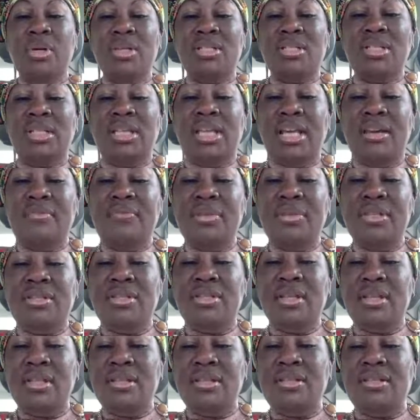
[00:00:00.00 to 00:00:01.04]
was given
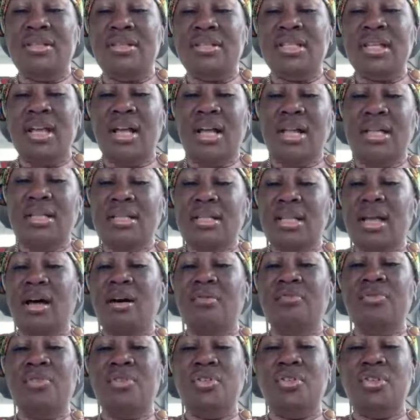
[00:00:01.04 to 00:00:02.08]
to the sons
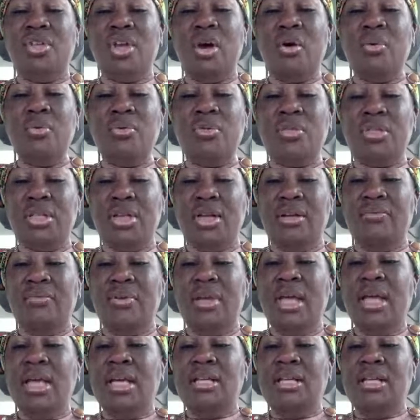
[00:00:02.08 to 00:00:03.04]
of Joseph,